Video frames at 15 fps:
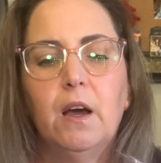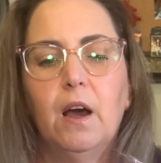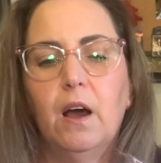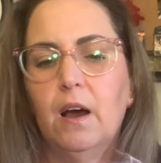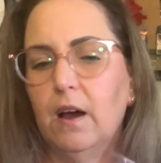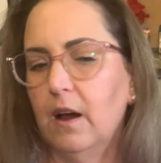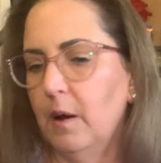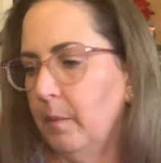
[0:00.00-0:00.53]

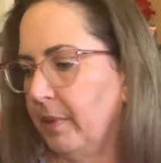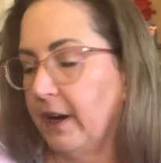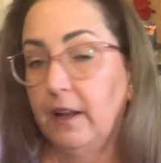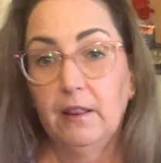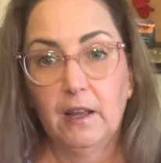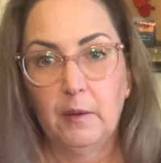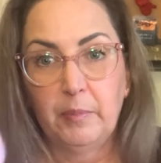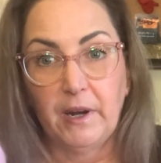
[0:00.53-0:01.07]
But
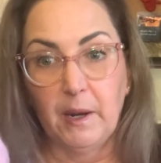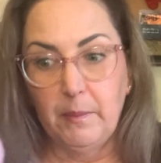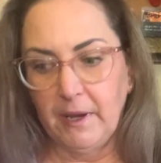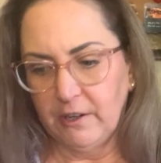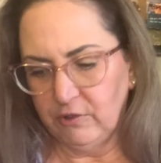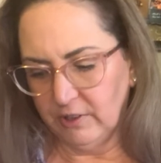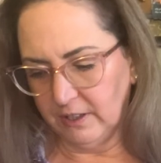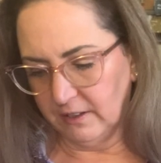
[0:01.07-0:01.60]
I'm
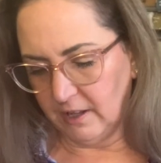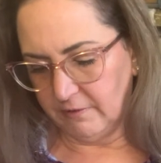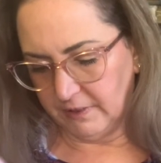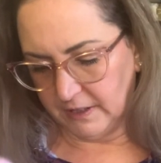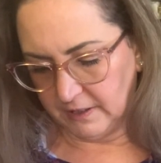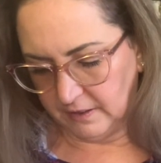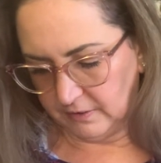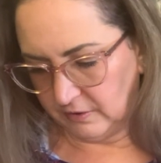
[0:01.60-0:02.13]
actually loving
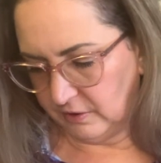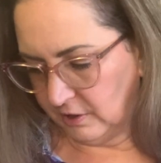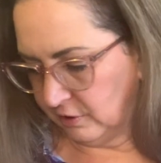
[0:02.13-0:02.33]
this.